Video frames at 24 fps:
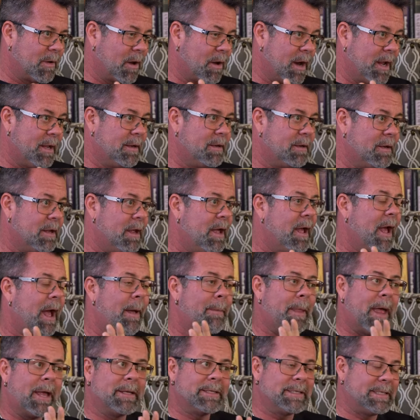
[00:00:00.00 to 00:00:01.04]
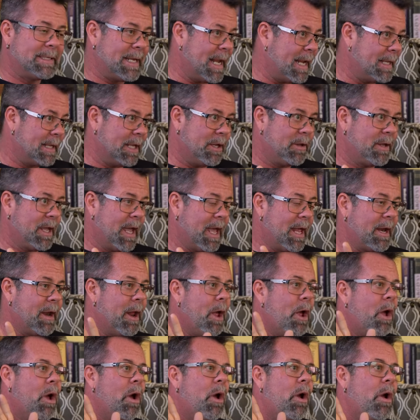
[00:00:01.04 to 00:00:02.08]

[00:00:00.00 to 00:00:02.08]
All right. I'm not saying that you can.